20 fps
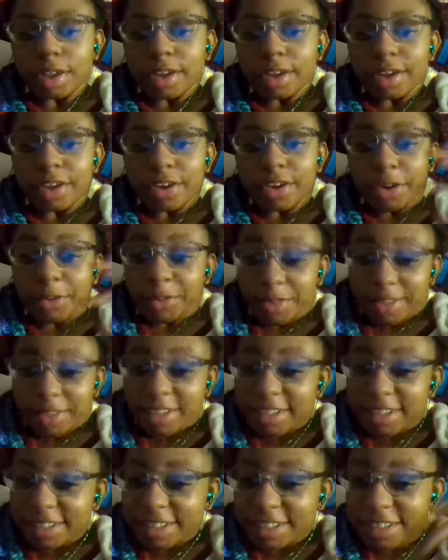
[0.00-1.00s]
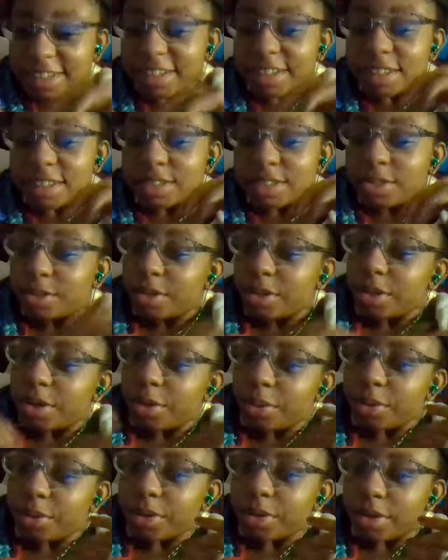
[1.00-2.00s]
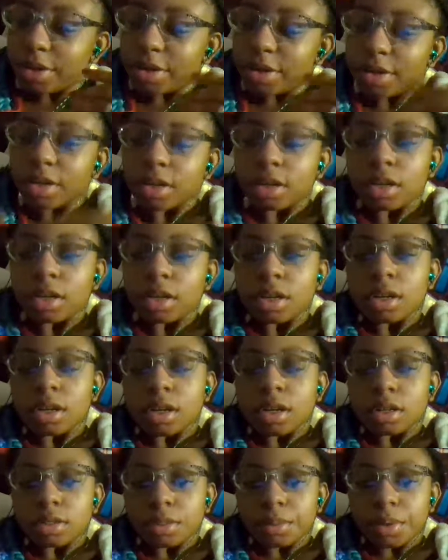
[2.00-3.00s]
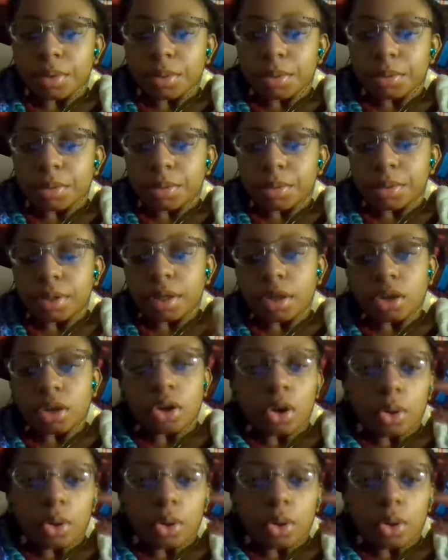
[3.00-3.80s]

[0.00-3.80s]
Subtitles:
and not realizing it until they get older. Some people will be like, I